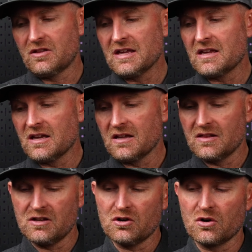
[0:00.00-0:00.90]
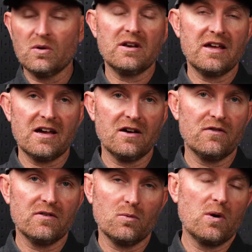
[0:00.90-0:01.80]
thinking that you're going to
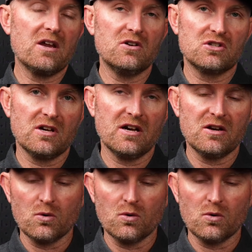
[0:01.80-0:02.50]
have waders on